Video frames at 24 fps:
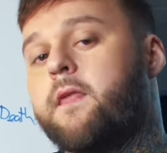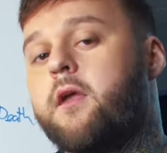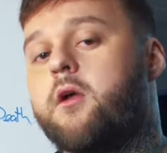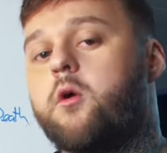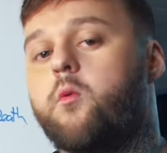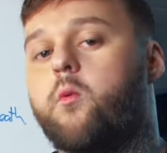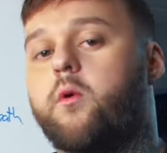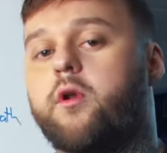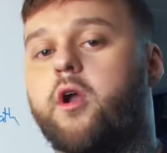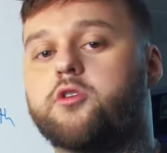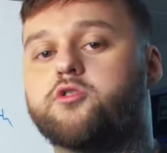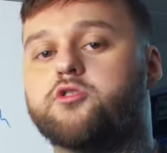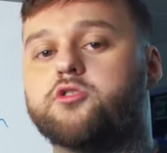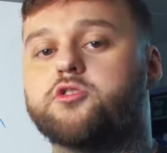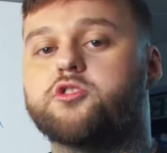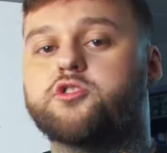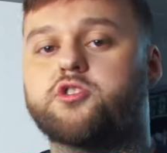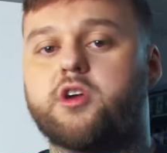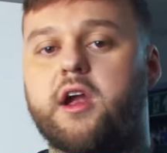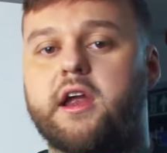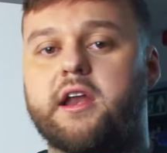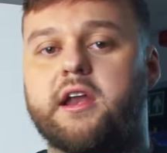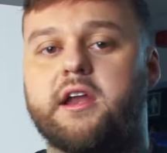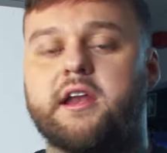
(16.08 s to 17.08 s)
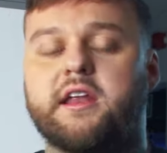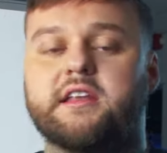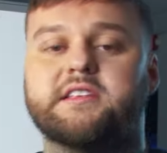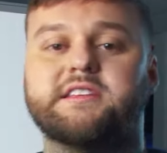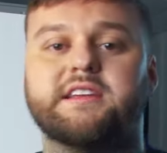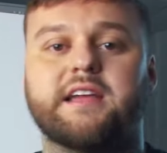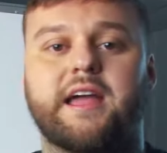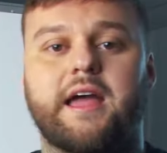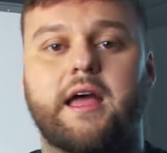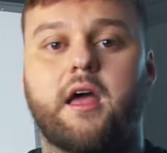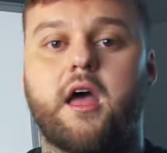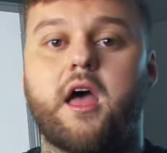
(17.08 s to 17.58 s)
We're not just training it to
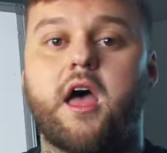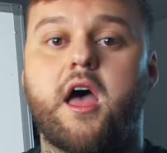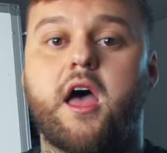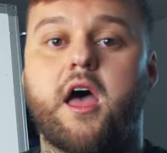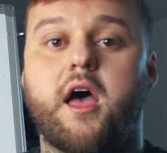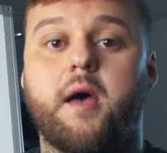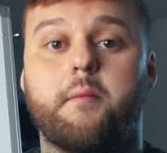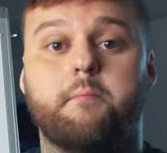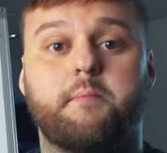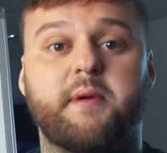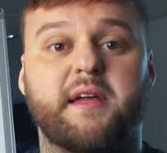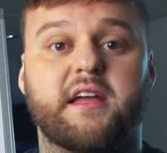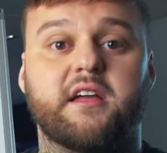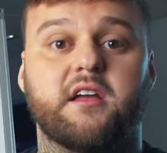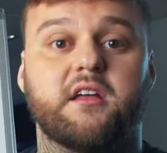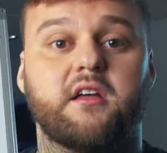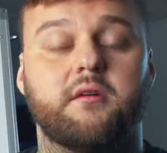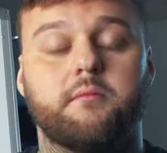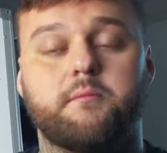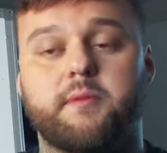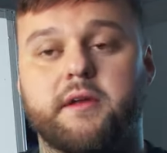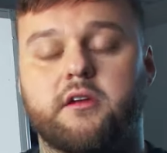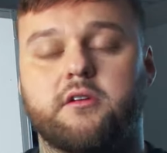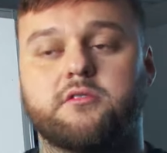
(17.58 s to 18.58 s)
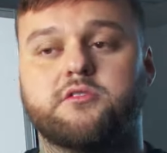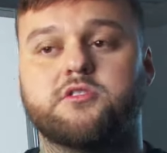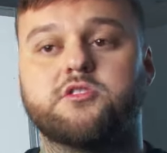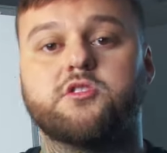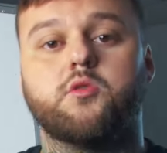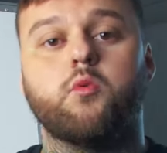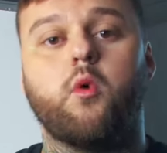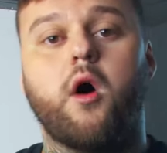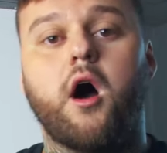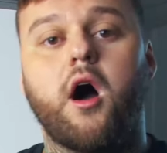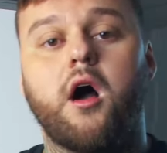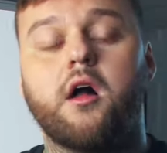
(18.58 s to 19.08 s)
get a bigger
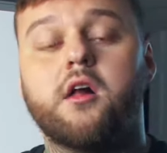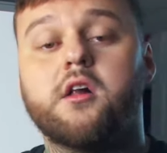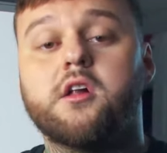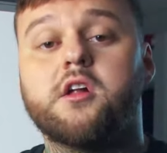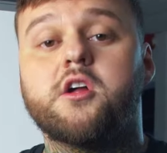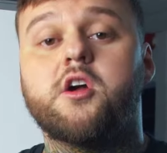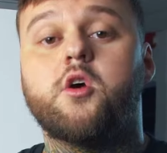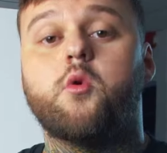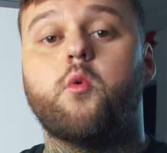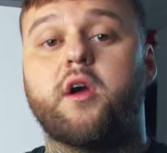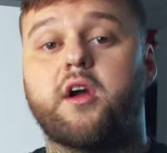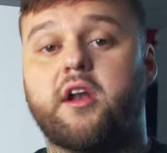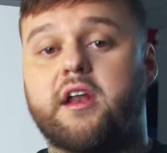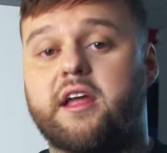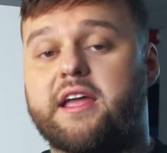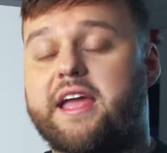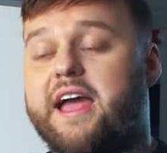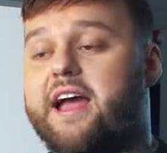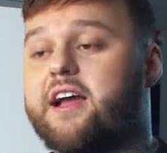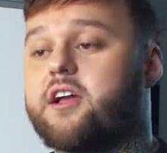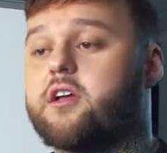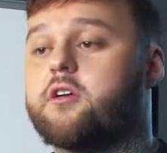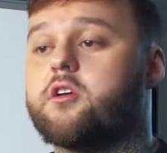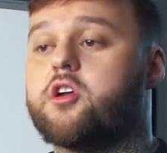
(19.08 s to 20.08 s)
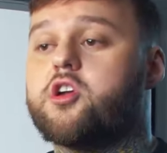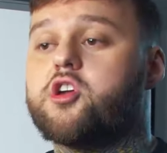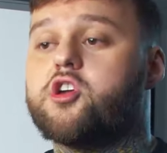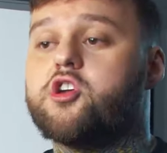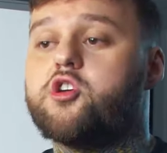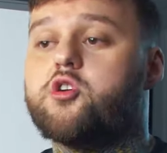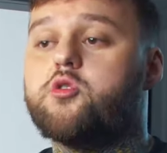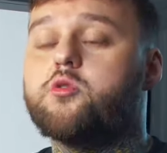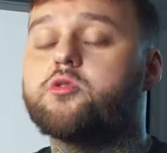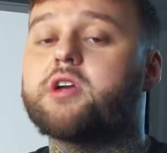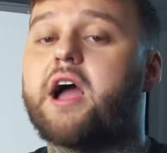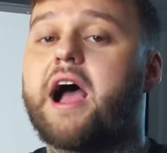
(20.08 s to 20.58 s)
squat. We're going to get a
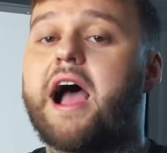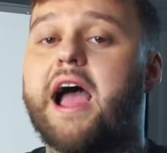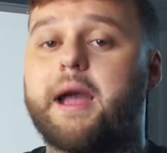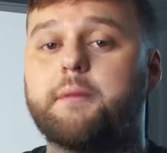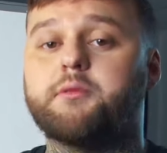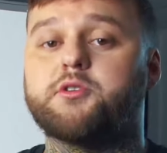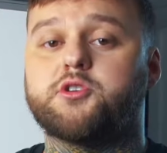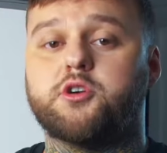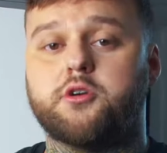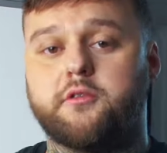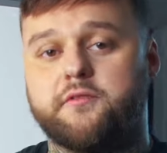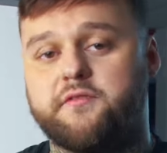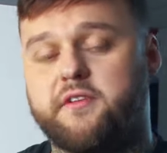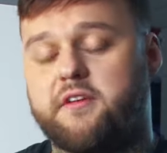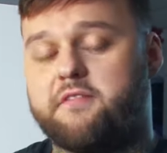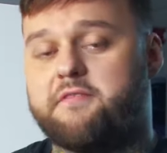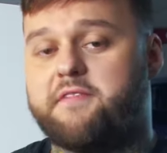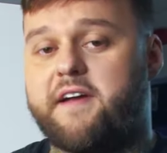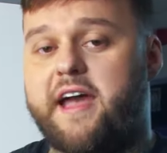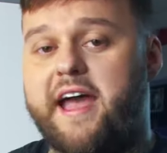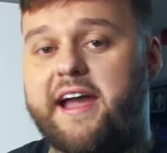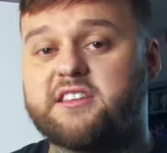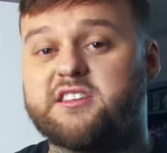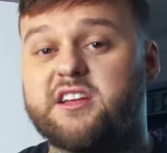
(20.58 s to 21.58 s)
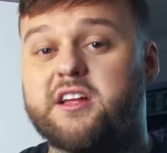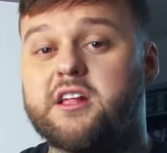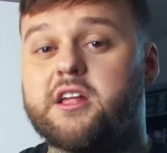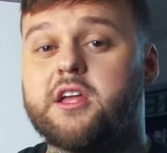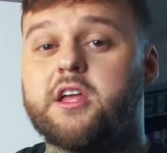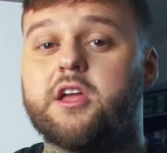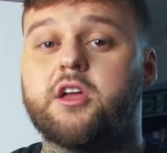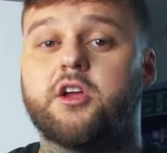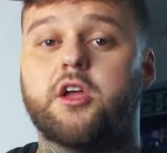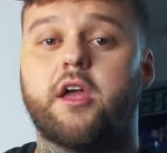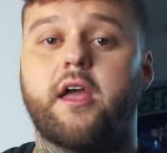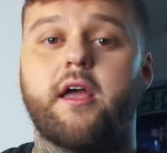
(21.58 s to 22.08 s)
huge hypertrophy effect.
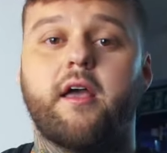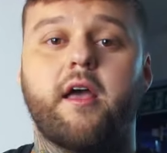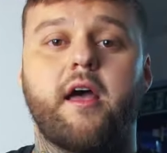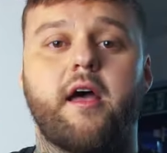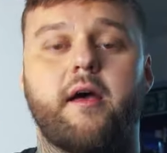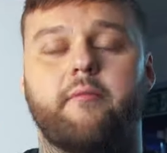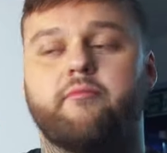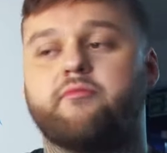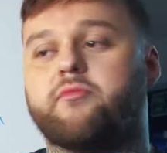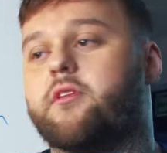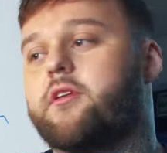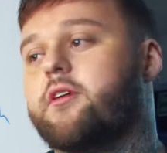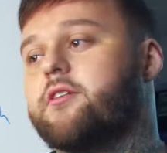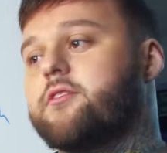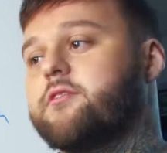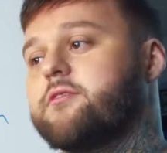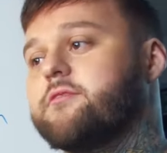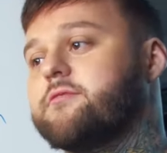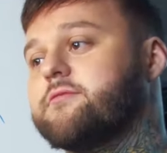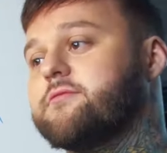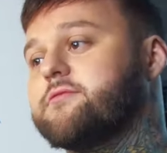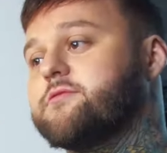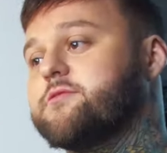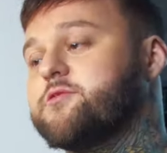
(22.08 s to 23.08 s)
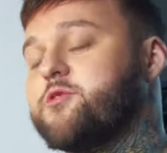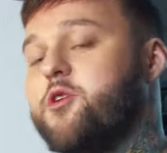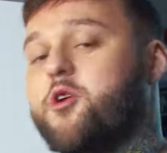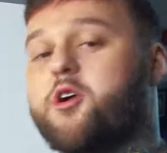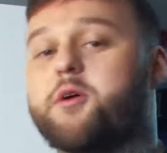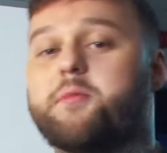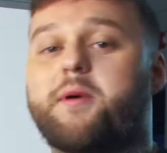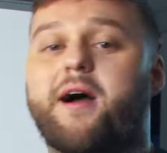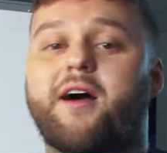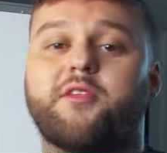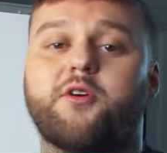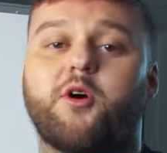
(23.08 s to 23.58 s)
Talking
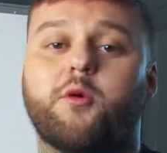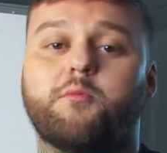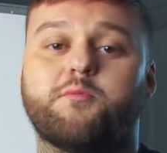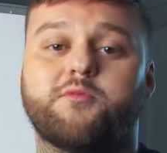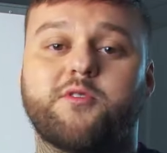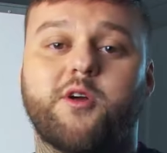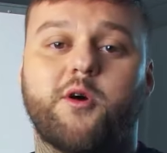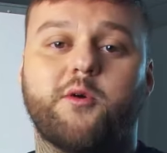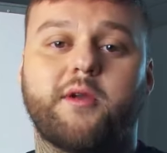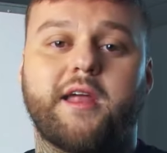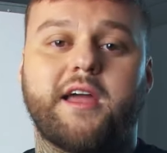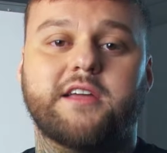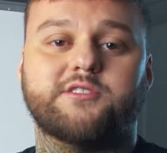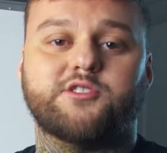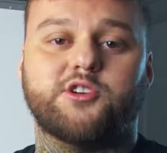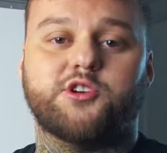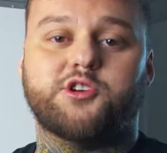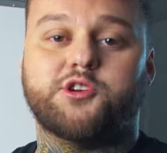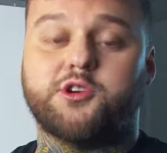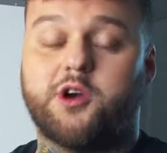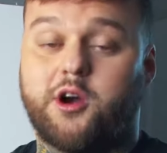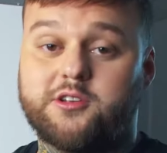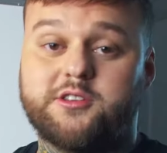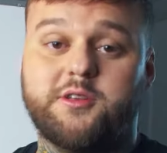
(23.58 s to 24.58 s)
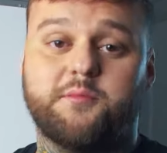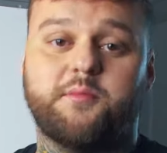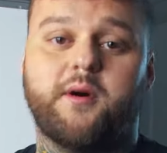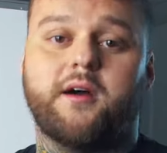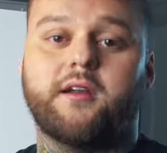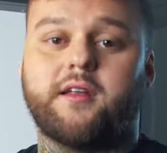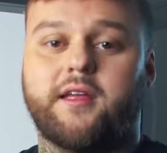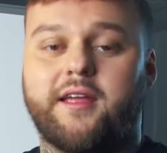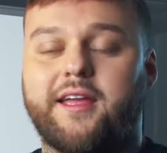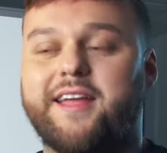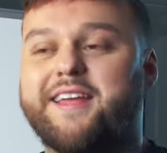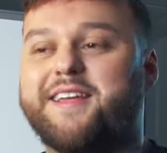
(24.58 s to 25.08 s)
about the old bro days to shock the
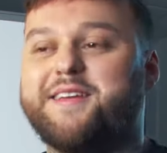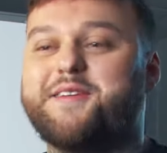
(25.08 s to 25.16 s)
body,